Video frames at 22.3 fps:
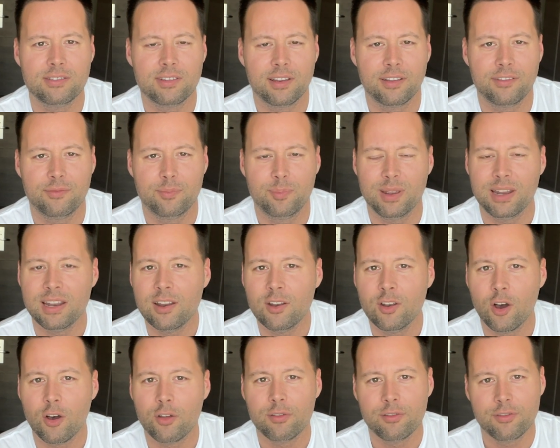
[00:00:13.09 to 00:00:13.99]
I've been in
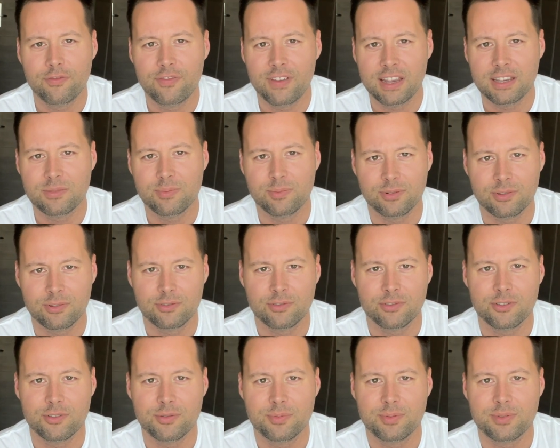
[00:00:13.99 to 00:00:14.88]
all the Facebook
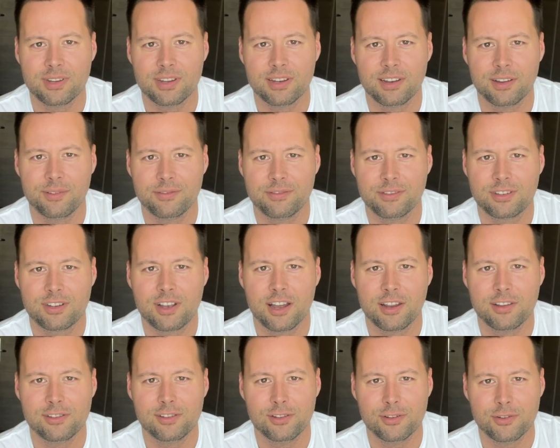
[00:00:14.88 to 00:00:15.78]
groups and I was
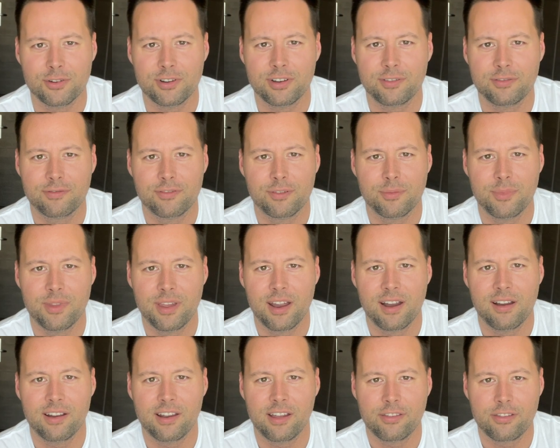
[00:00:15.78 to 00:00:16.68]
kind of learning from there,
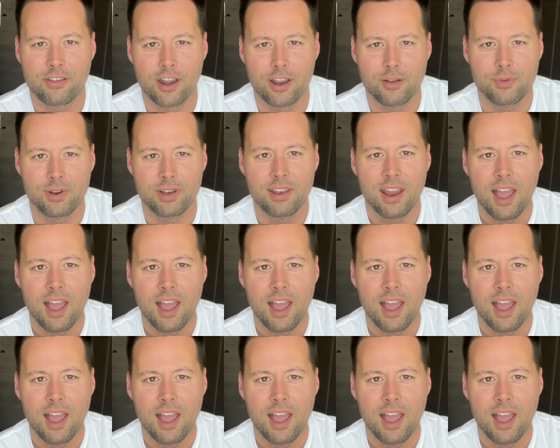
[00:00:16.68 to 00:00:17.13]
and I thought I would